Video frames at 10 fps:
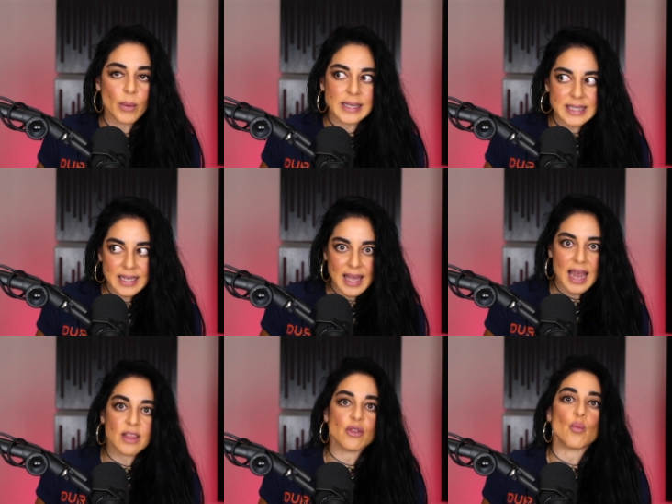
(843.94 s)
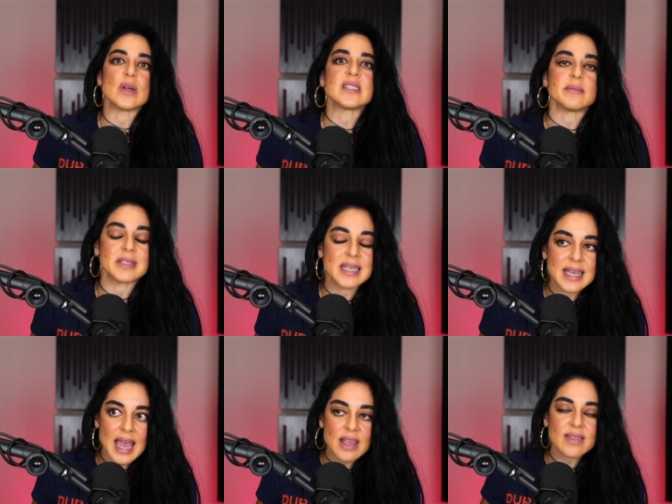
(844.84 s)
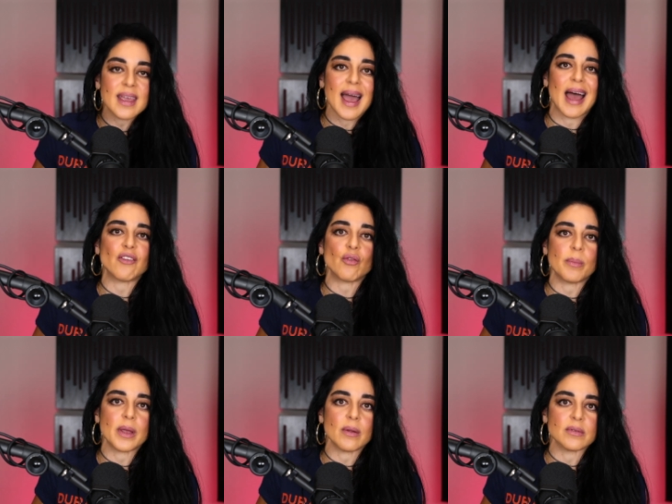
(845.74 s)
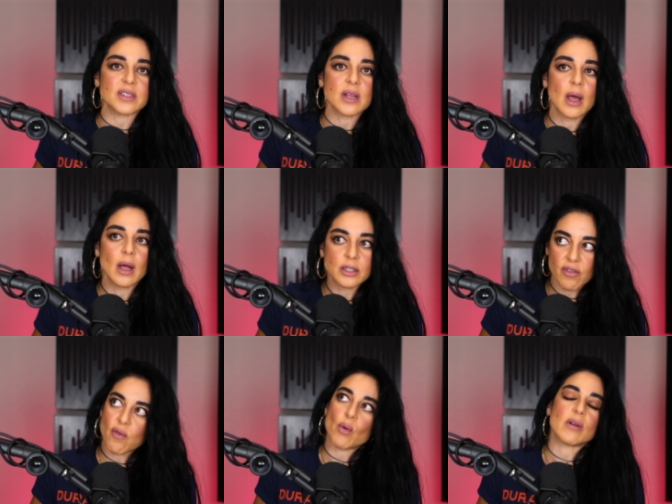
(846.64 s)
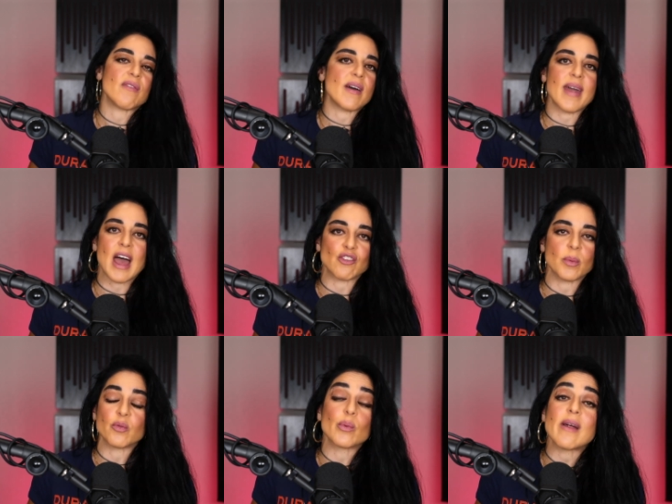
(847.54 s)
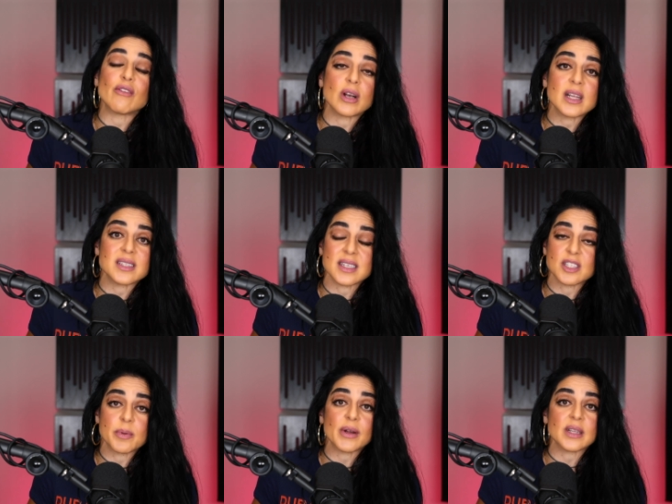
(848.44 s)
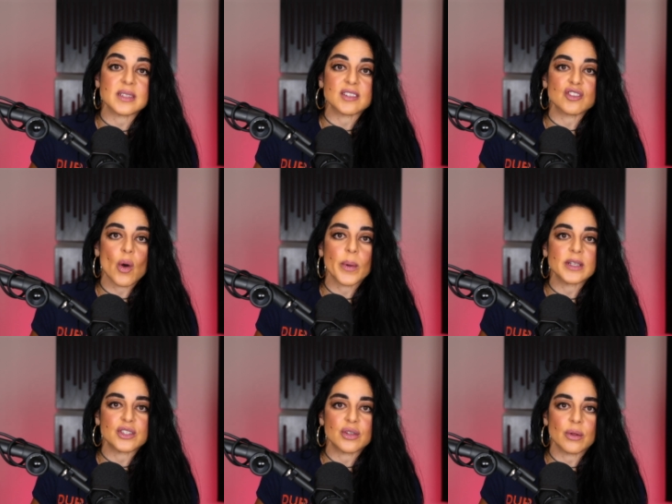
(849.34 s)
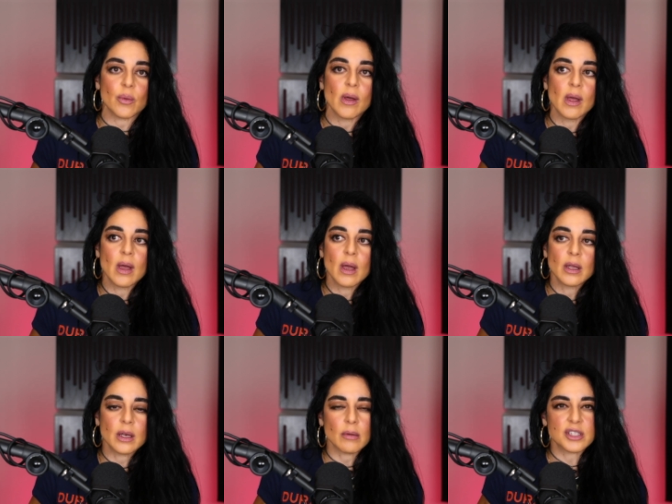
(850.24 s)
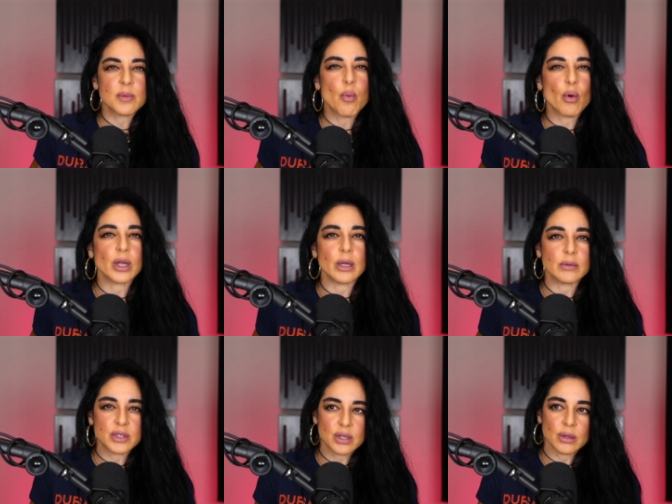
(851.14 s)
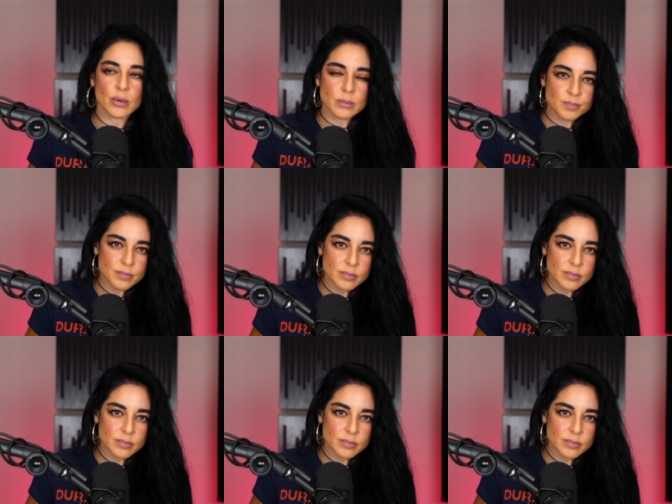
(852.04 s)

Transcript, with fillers: right? To gain the wisdom, to gain the attributes, to fortify the attributes, whatever it is, the experience that's going to, you know, support you to